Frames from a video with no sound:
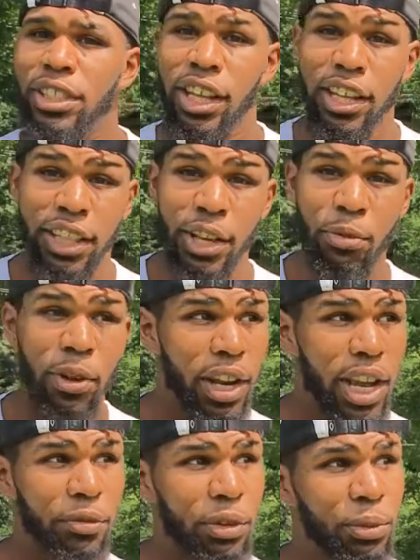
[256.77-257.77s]
Like, they want
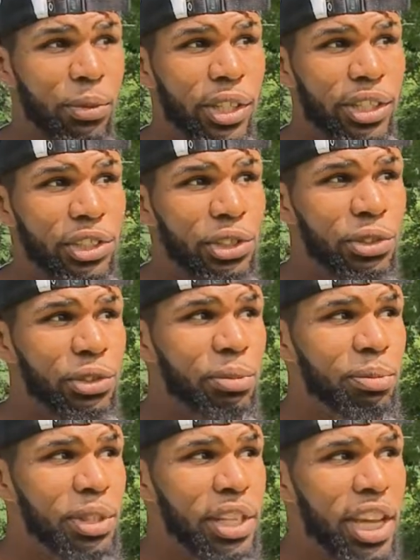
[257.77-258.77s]
everyone to
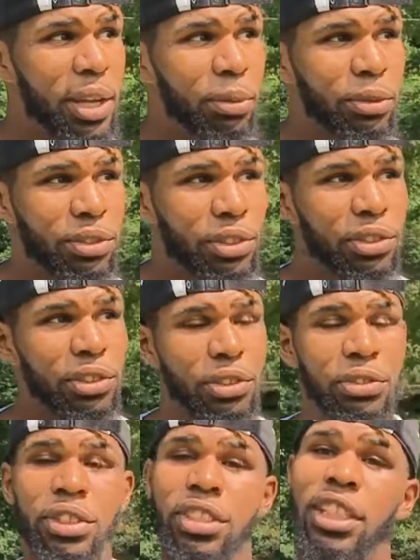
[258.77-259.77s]
be able to
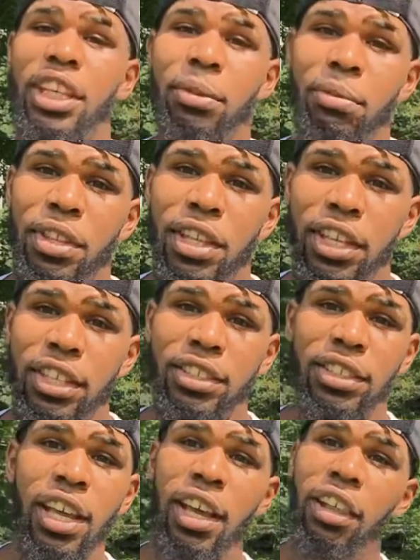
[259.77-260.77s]
do the same
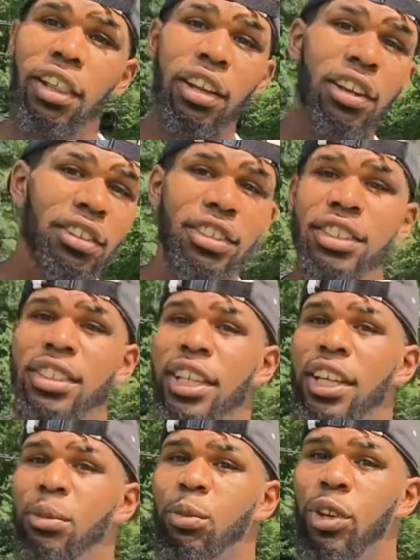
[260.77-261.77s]
things, learn the
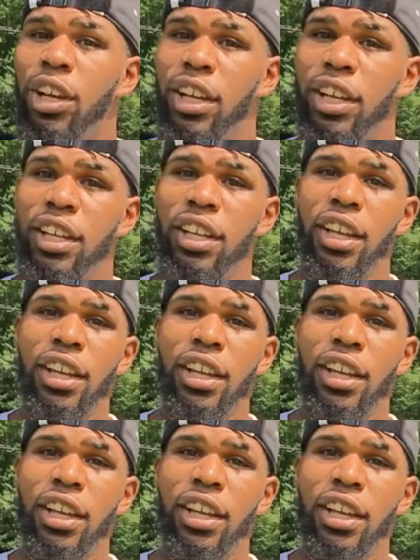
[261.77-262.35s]
same way,